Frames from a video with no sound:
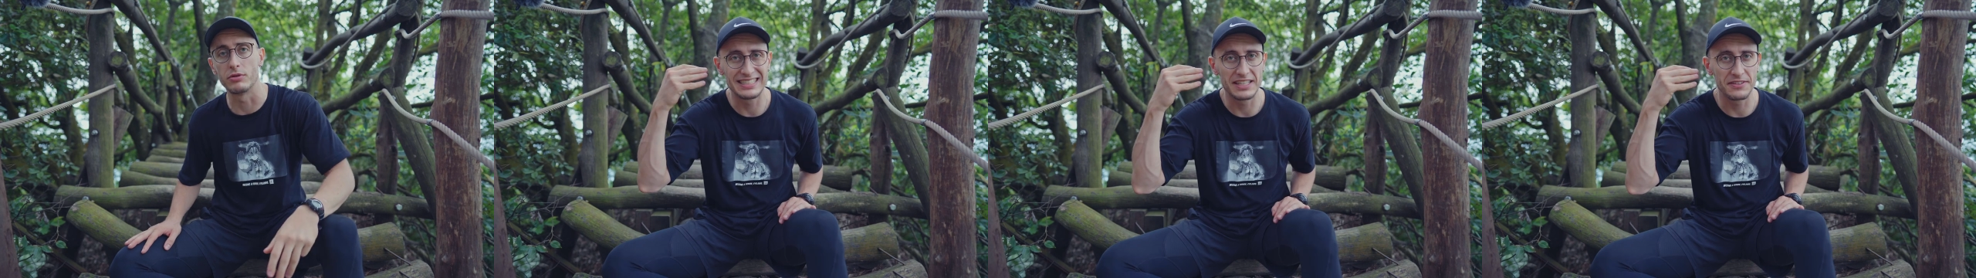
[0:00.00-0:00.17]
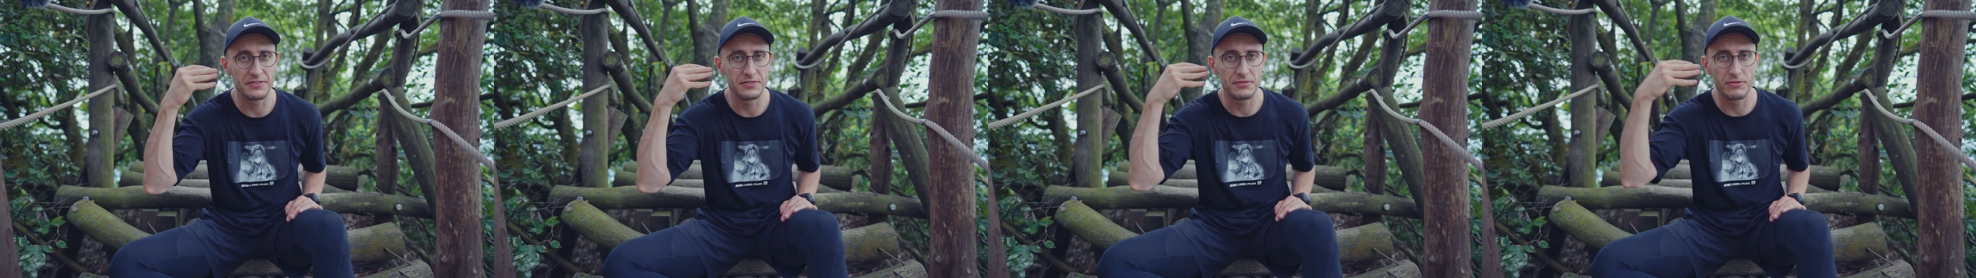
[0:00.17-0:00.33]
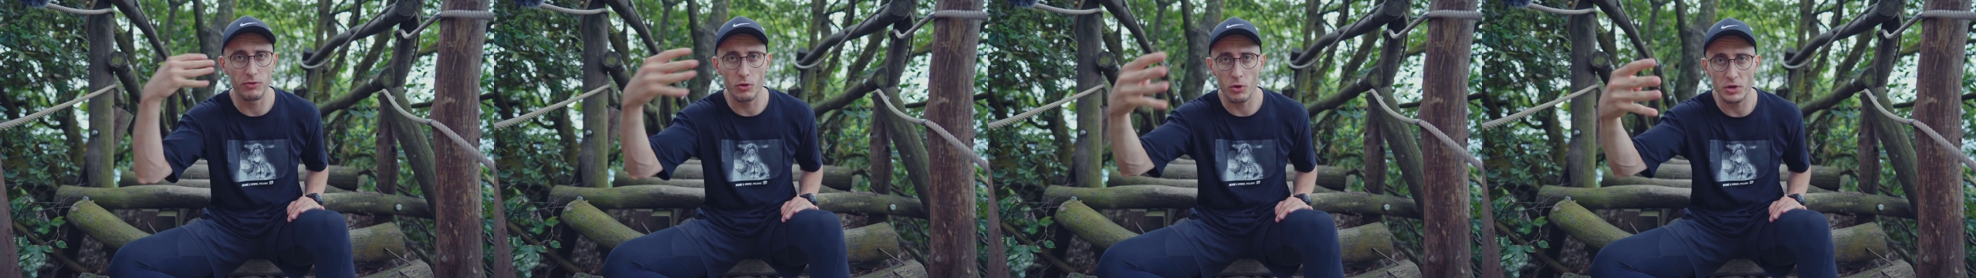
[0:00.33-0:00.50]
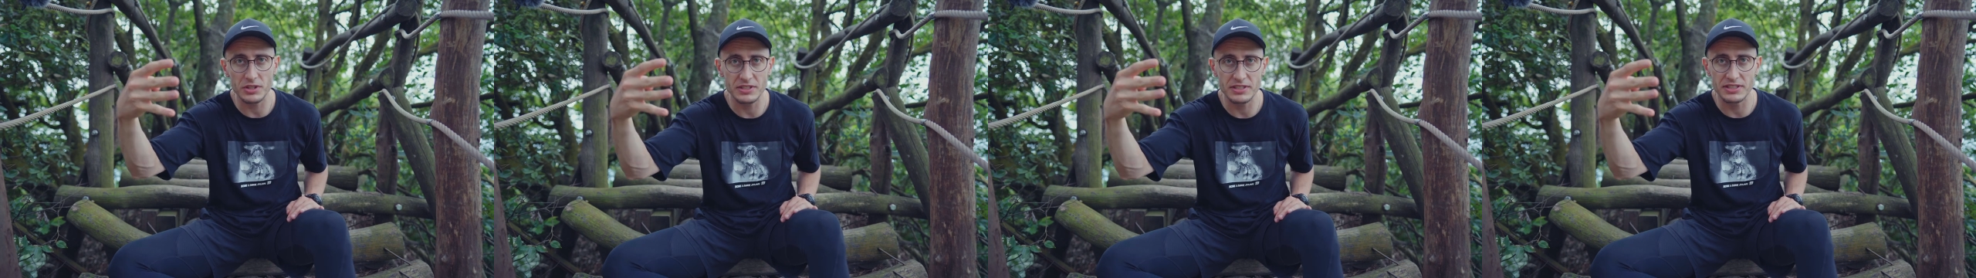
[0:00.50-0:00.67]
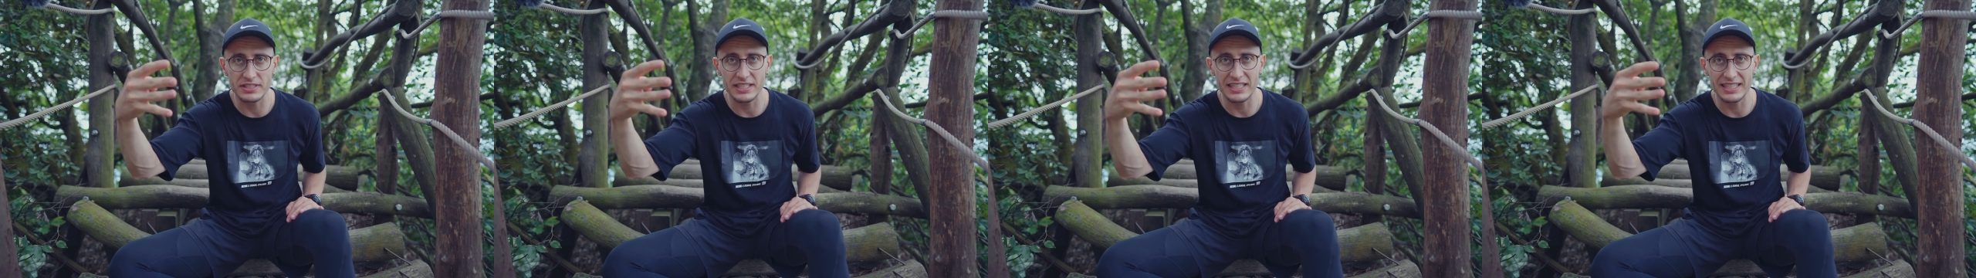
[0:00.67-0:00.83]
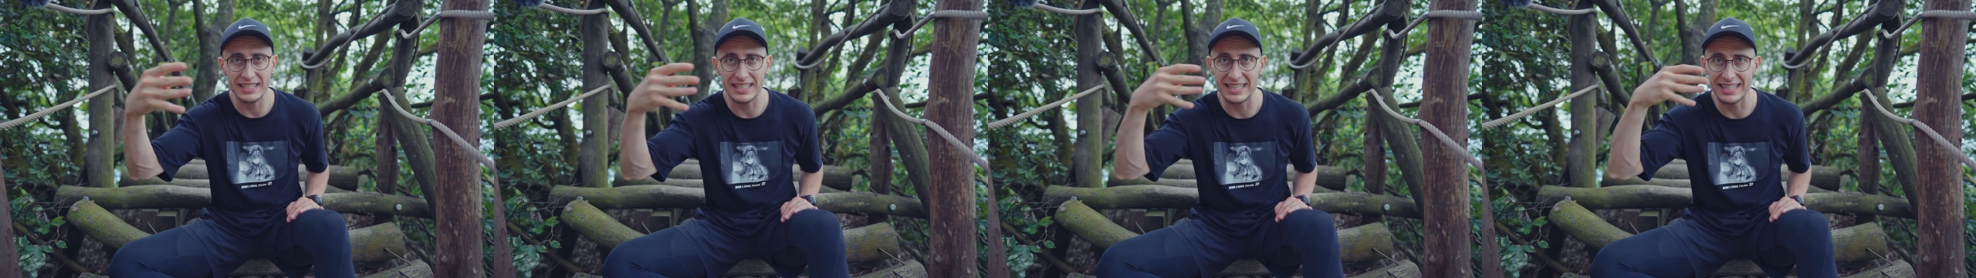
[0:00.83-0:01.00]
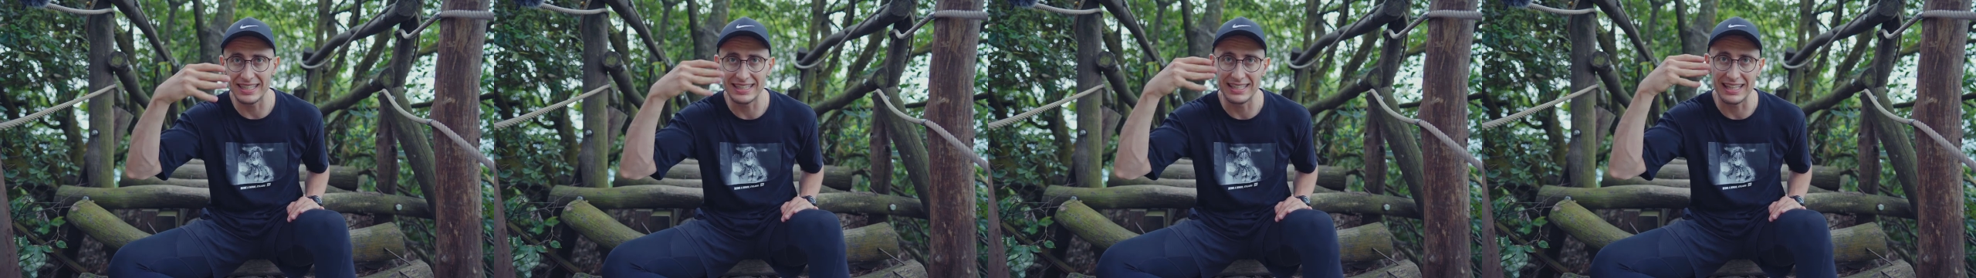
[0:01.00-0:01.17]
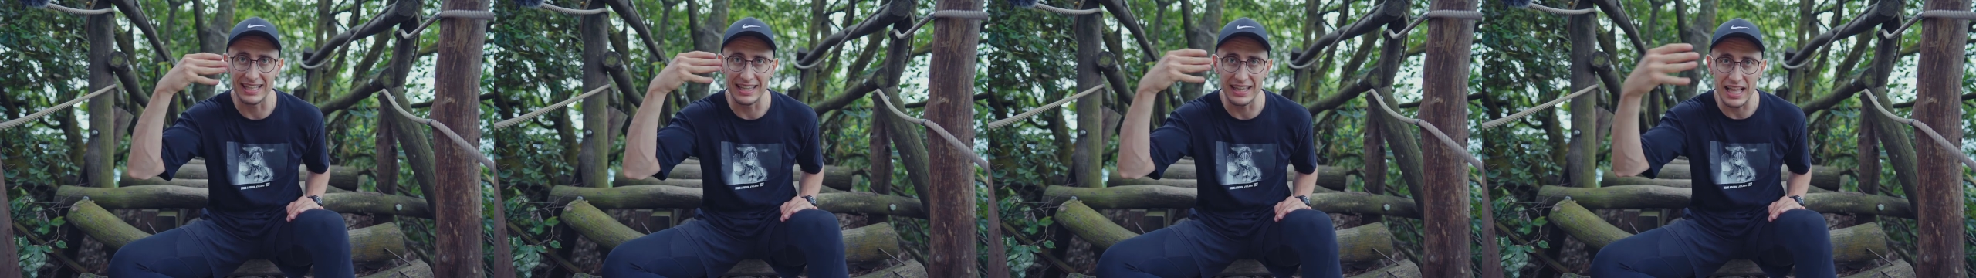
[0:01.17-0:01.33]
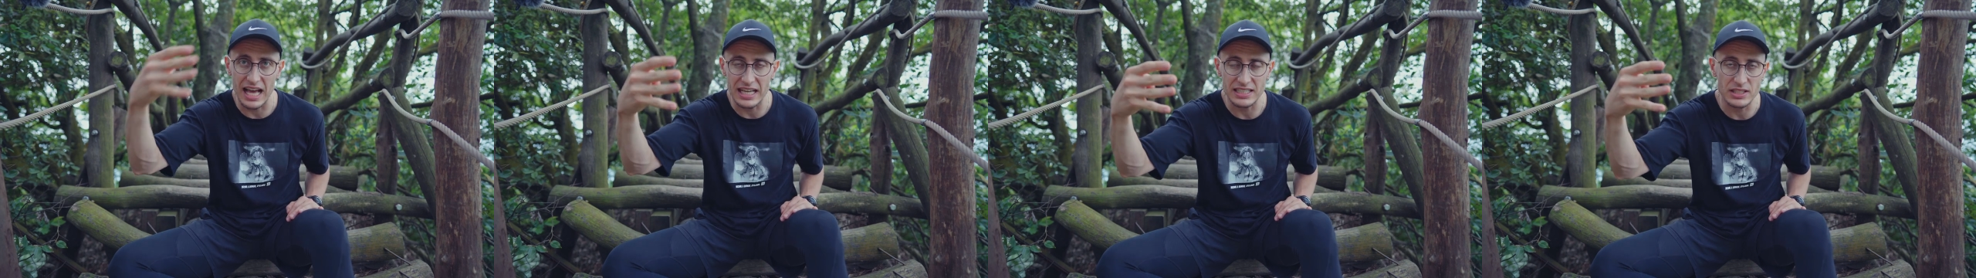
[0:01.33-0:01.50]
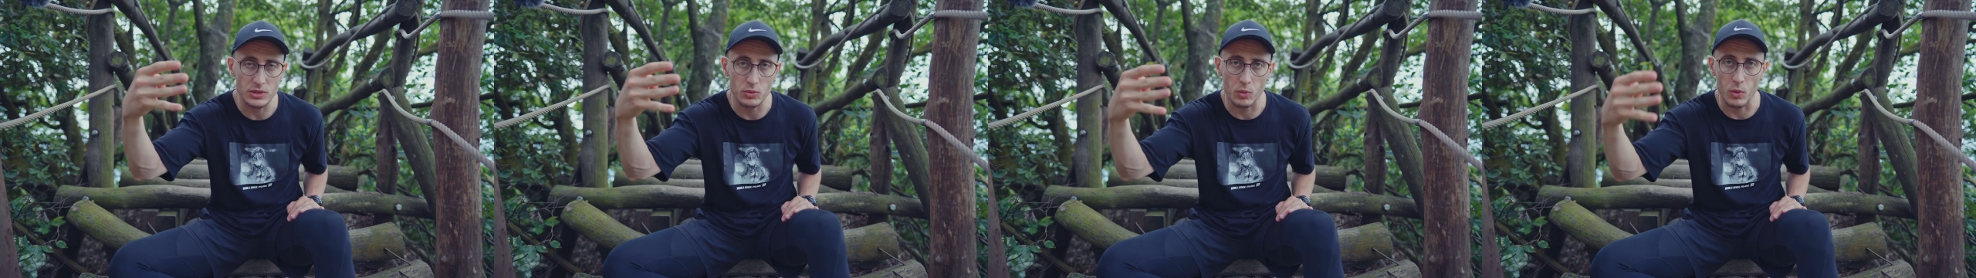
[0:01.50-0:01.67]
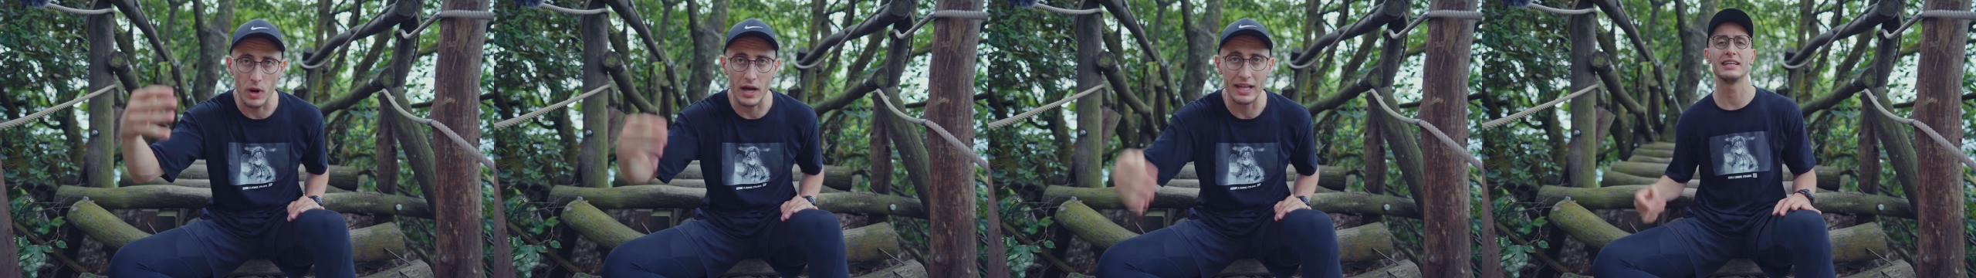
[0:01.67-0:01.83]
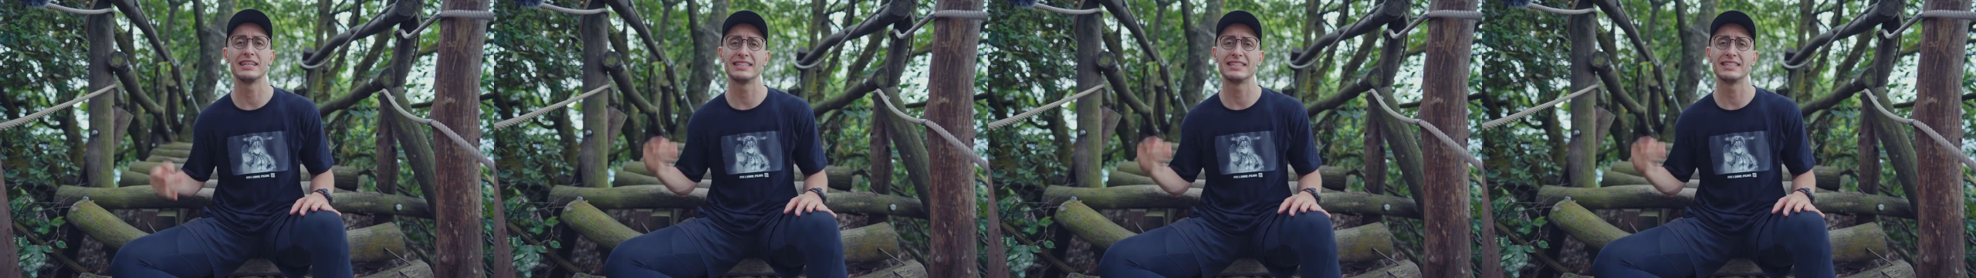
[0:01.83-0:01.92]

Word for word: The fourth scene, in the last one,